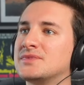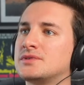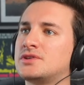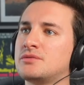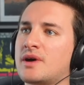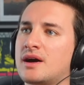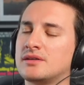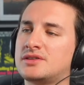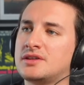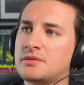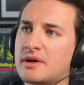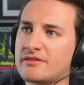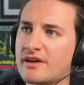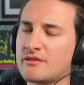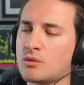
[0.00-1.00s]
do you uh, did you
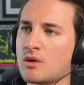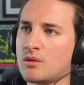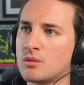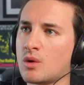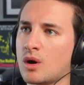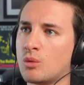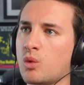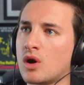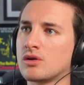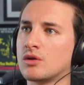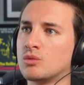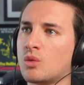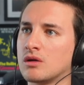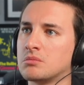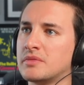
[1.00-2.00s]
ever have one a
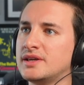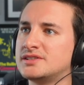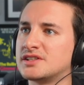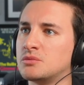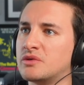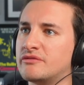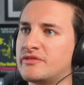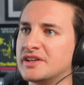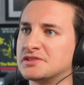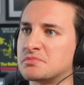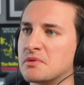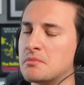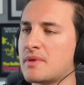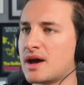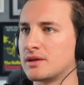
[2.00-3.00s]
one-on-one meeting with Vince
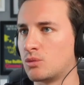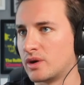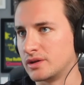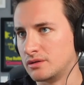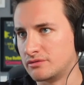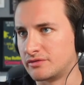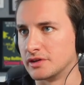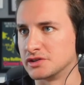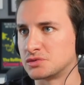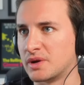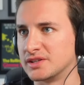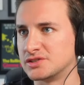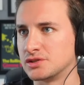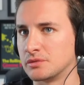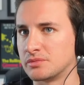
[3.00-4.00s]
McMahon when you first
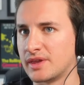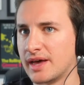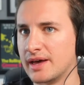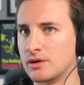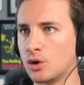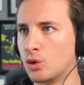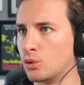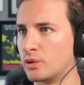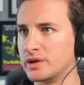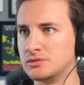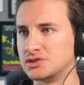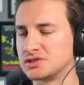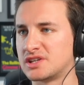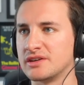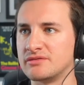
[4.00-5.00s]
went up there, or were you
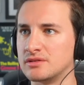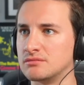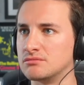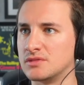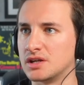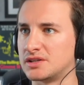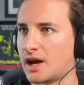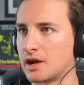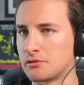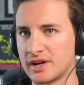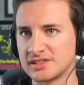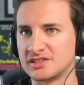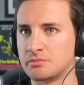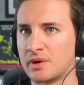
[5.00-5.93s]
just given a uh,